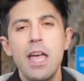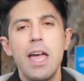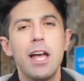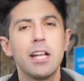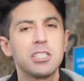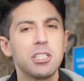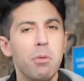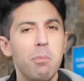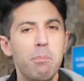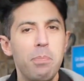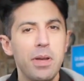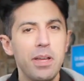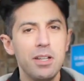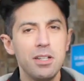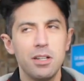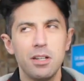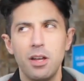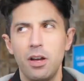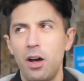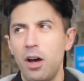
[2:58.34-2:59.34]
And it's a bit
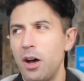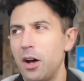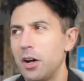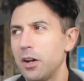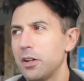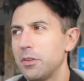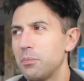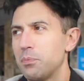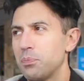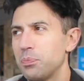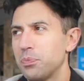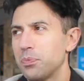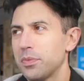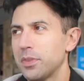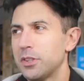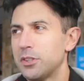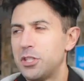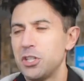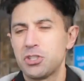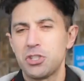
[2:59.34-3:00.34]
uh,
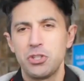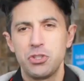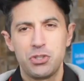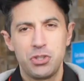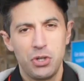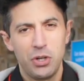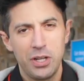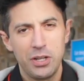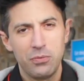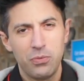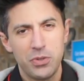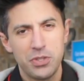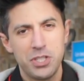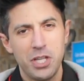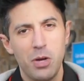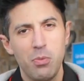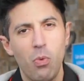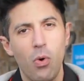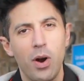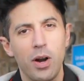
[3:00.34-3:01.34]
disconcerting for
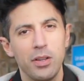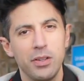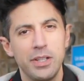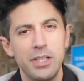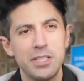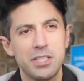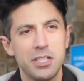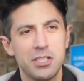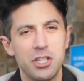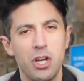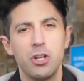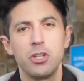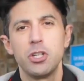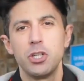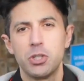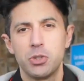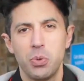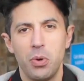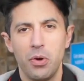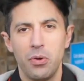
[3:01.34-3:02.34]
some, or at least it's
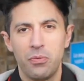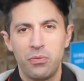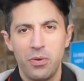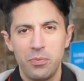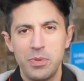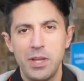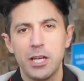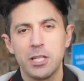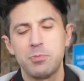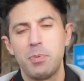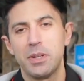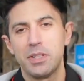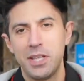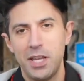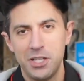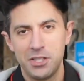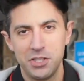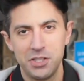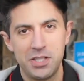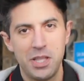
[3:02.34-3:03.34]
unusual from the
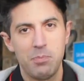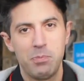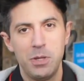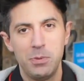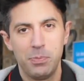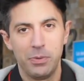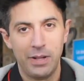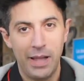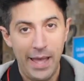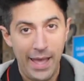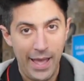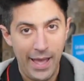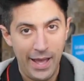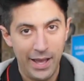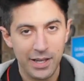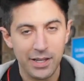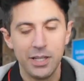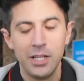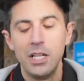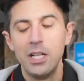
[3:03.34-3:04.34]
expectations that people
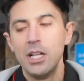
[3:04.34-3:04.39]
had.